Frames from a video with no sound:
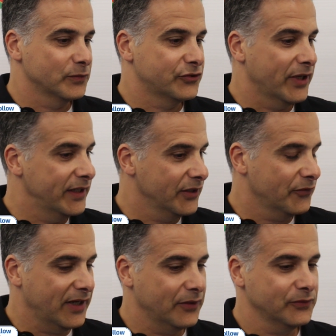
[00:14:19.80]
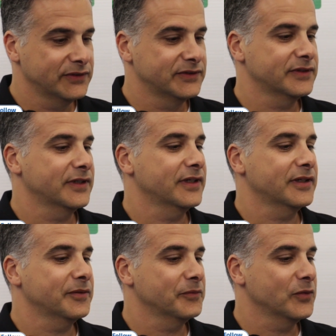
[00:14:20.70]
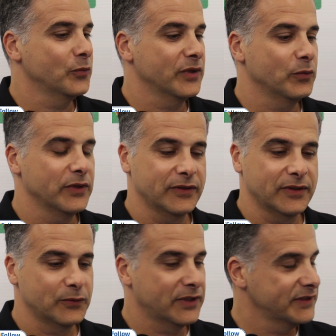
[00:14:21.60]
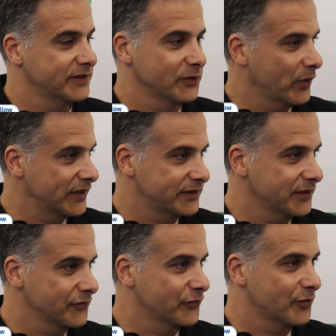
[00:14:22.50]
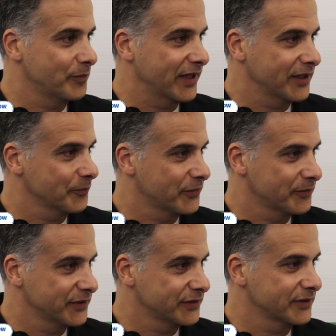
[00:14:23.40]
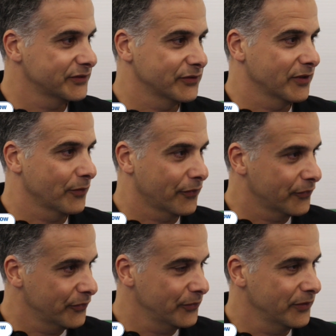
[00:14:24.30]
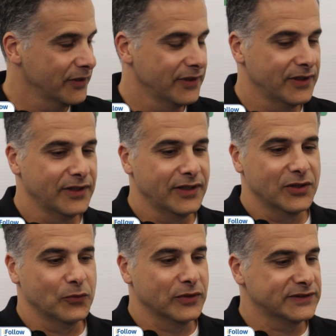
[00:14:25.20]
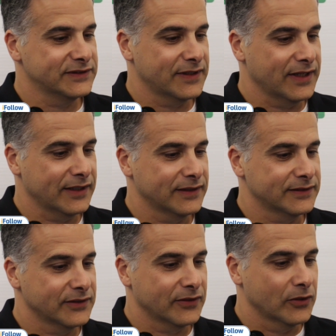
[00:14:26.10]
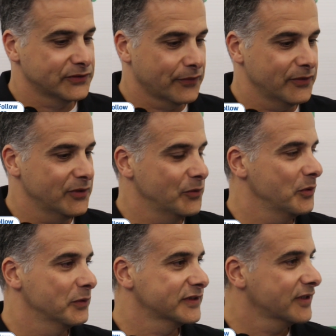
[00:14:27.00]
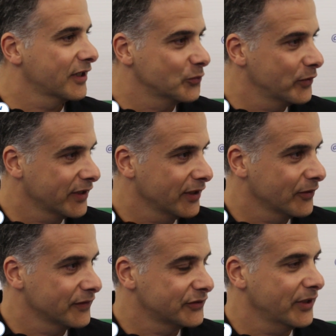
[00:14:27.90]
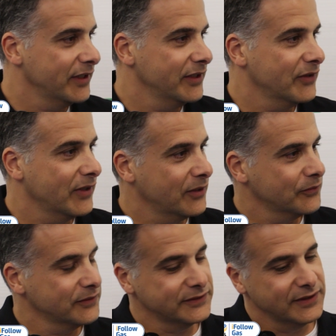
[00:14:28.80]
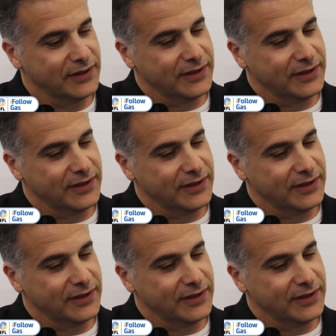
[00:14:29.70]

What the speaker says: Training ground, we are still waiting for planning permission to go through. Once that goes through, we will start working on the training ground.